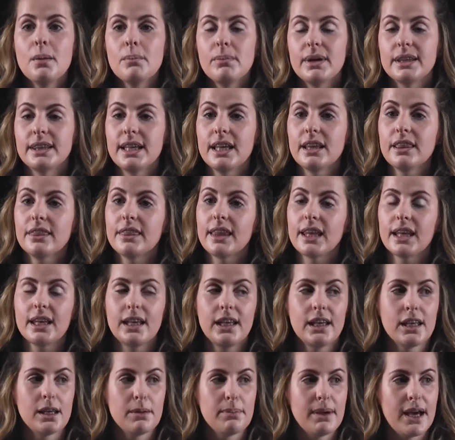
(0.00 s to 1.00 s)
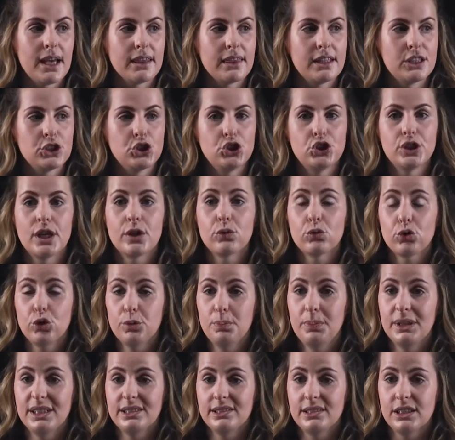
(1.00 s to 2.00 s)
But then thinking about the
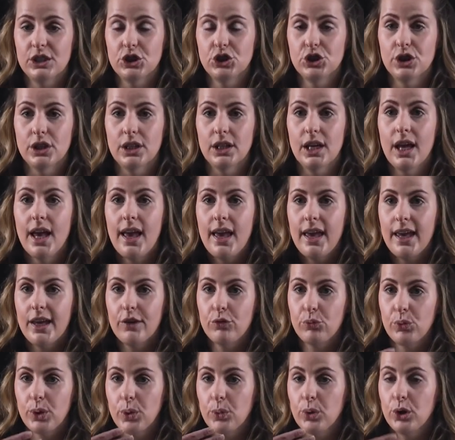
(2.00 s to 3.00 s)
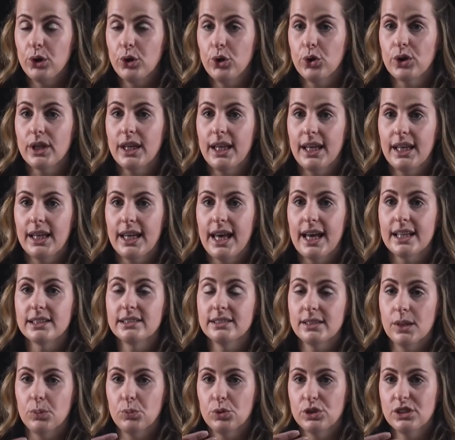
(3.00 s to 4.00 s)
general position, if we were looking at
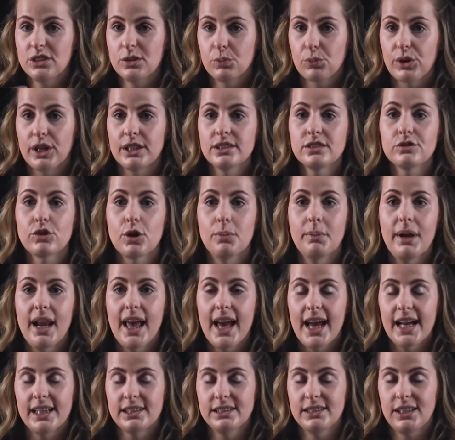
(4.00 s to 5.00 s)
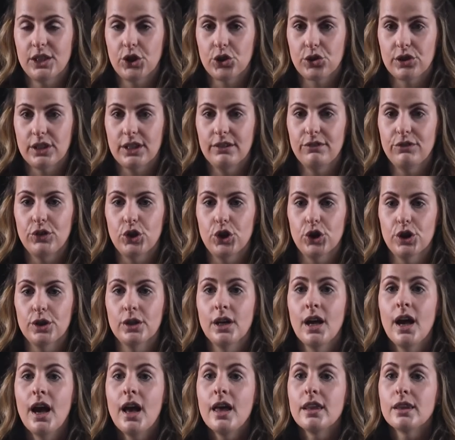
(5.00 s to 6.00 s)
someone's breast from an anterior
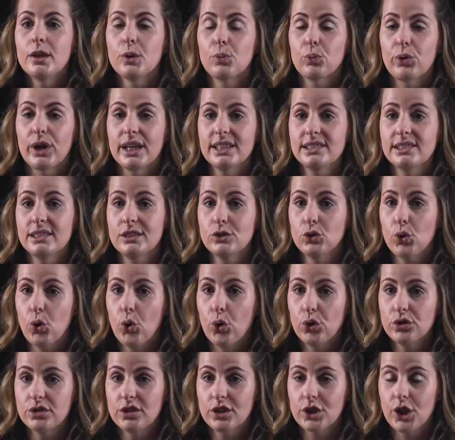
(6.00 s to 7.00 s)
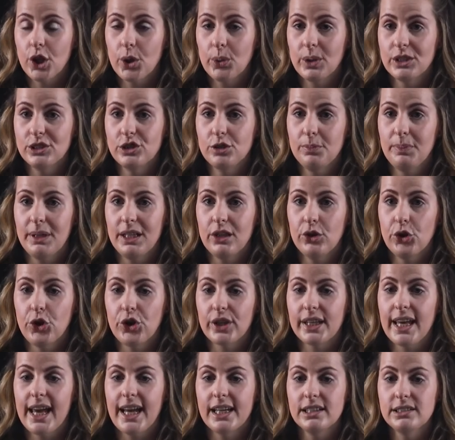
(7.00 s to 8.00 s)
view, the breast is also going to be
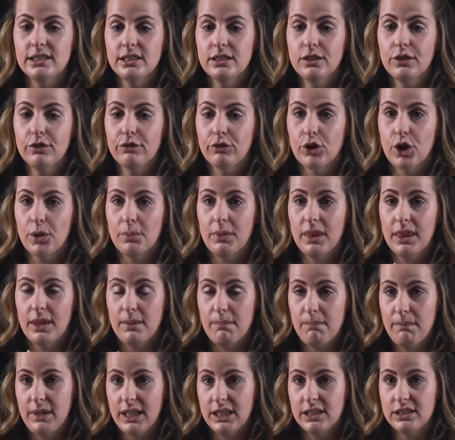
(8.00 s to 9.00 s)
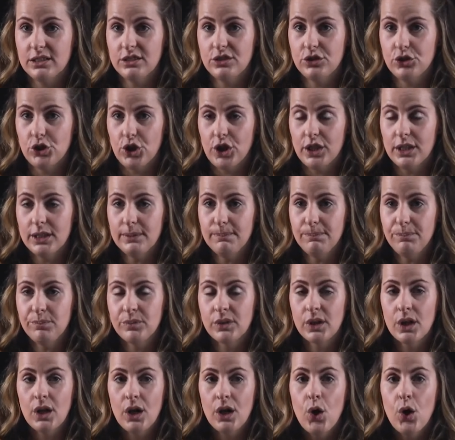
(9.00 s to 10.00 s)
located from the mid-sternum,
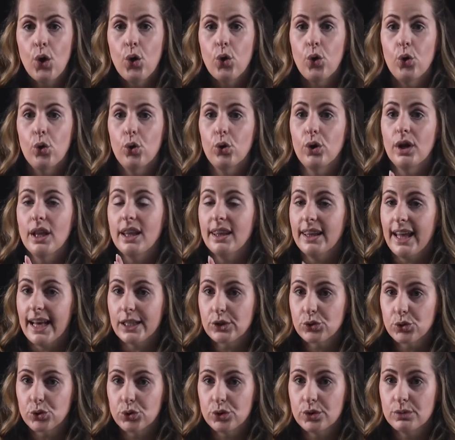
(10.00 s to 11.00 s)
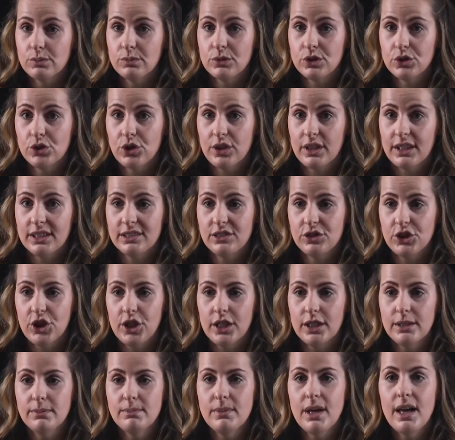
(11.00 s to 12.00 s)
or lateral to the
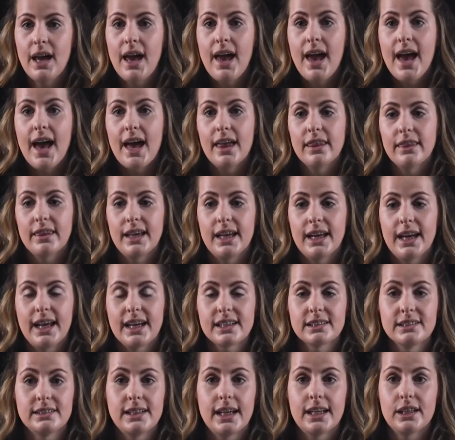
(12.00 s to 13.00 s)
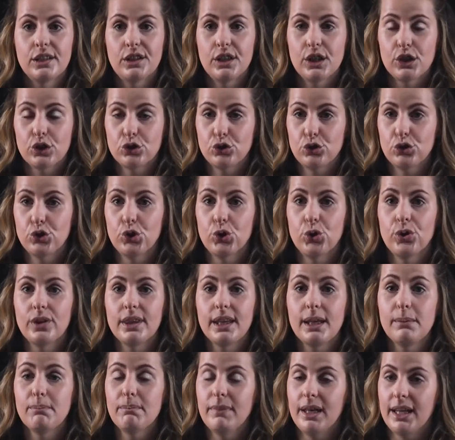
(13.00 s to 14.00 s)
sternum, and then extending to
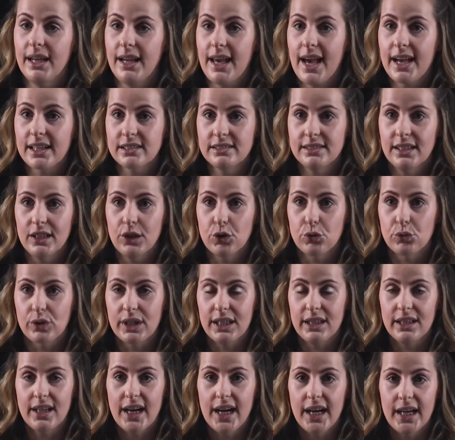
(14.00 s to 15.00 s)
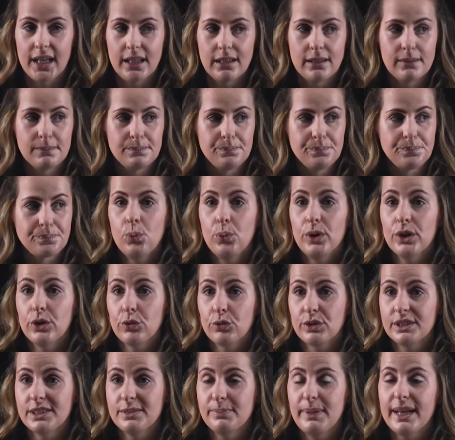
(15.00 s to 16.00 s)
the mid-axillary line.
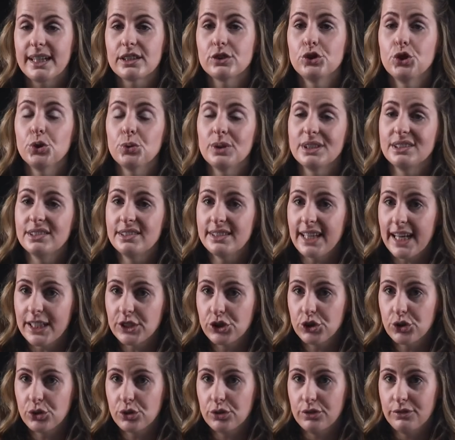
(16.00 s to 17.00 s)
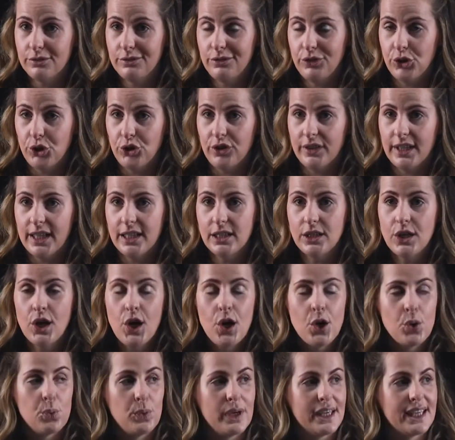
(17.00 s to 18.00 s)
With respect to a sagittal view then,
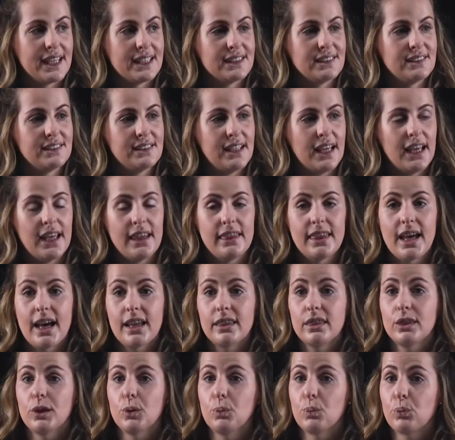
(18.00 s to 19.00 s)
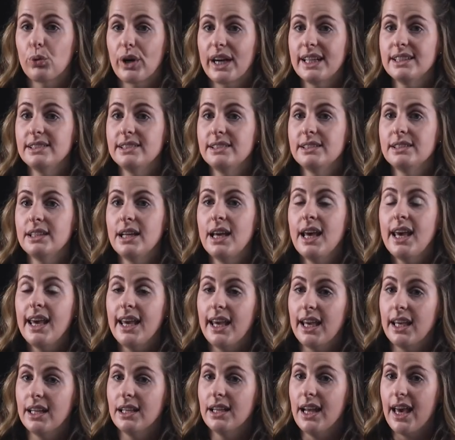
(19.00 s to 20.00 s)
we can see that the breast
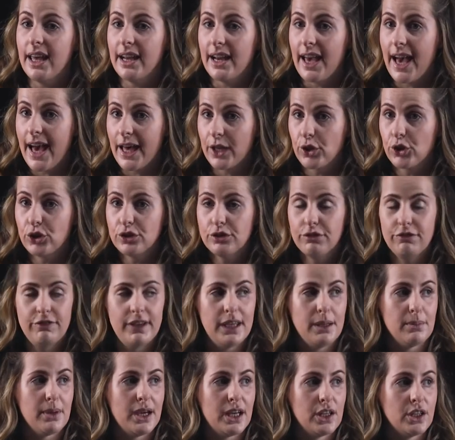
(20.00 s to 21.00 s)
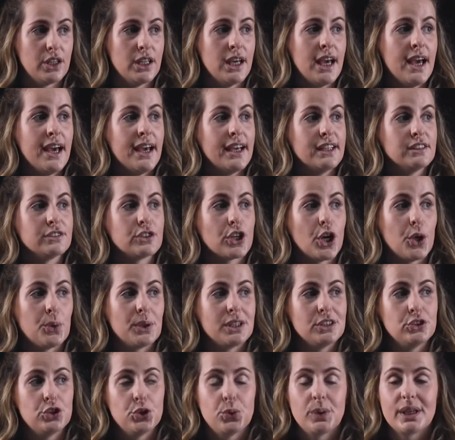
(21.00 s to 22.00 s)
in an adult female is
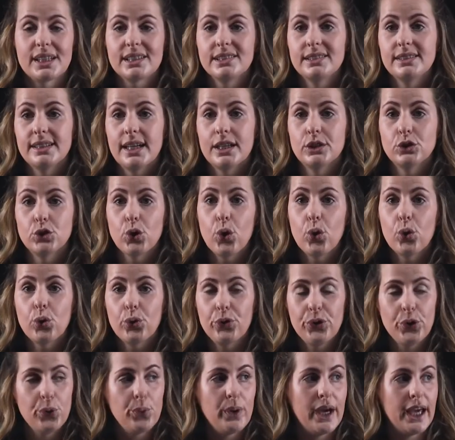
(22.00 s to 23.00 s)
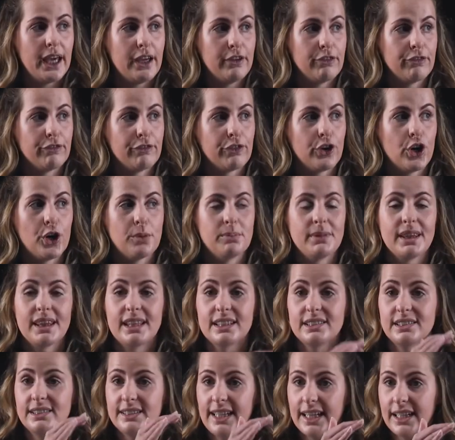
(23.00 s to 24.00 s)
going to extend all the way from
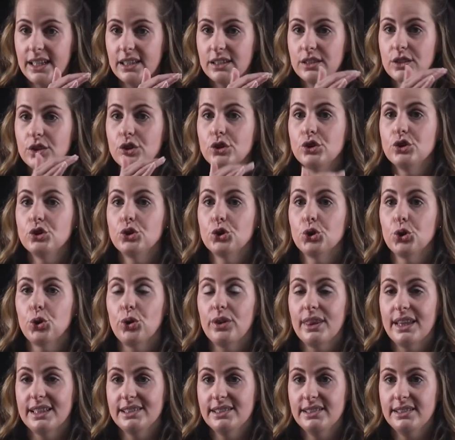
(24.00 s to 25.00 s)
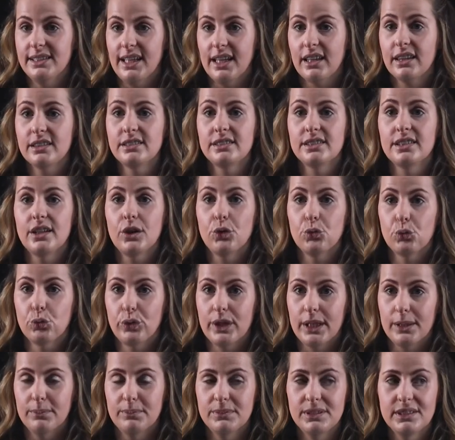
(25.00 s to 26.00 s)
the second to the sixth
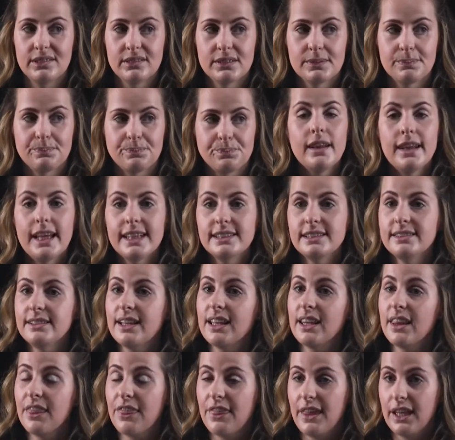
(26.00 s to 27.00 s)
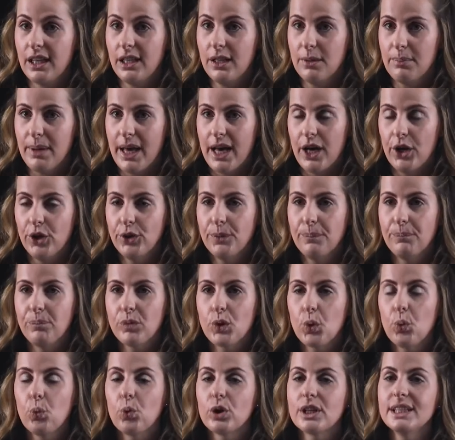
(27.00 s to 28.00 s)
ribs. Let's then think about
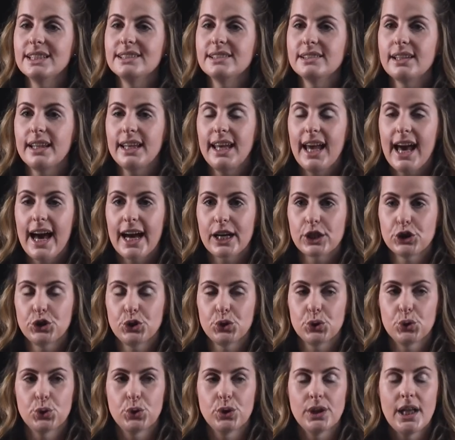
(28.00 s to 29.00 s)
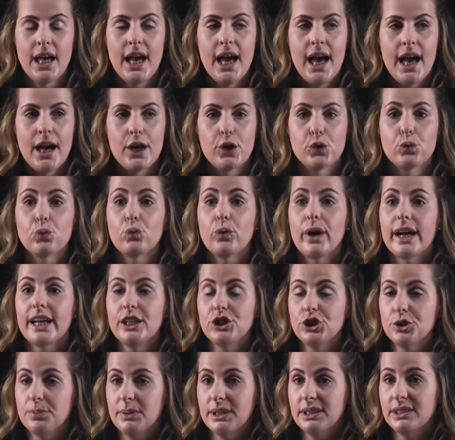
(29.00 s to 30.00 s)
what is the actual
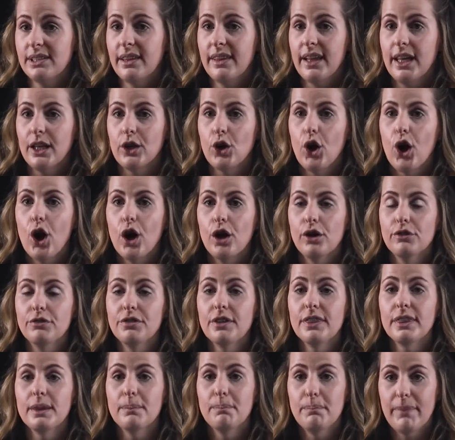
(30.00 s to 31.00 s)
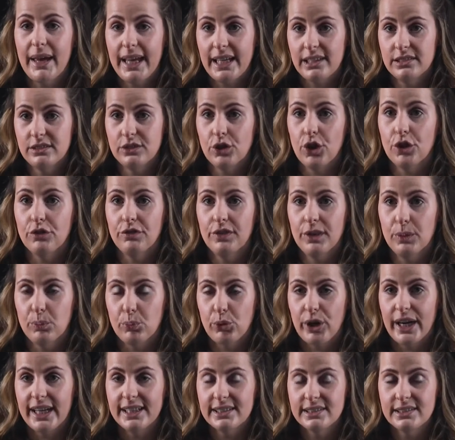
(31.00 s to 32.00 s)
arrangement then of the base of the
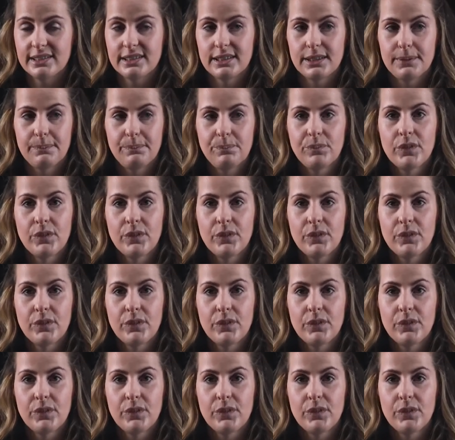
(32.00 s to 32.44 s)
breast.